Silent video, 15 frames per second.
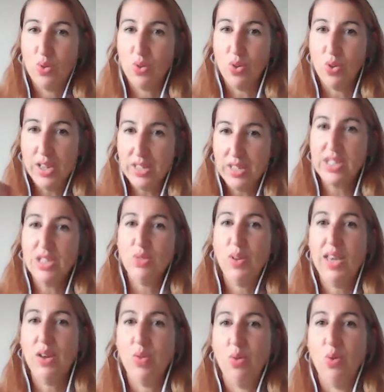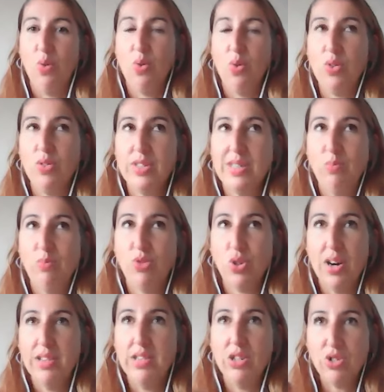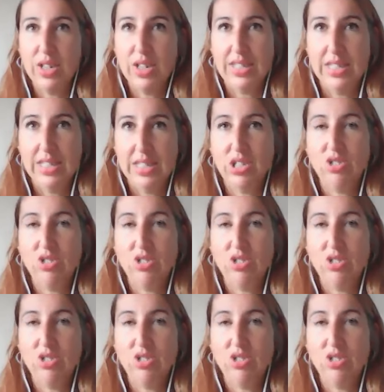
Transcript: got into it, or got some tried and trust,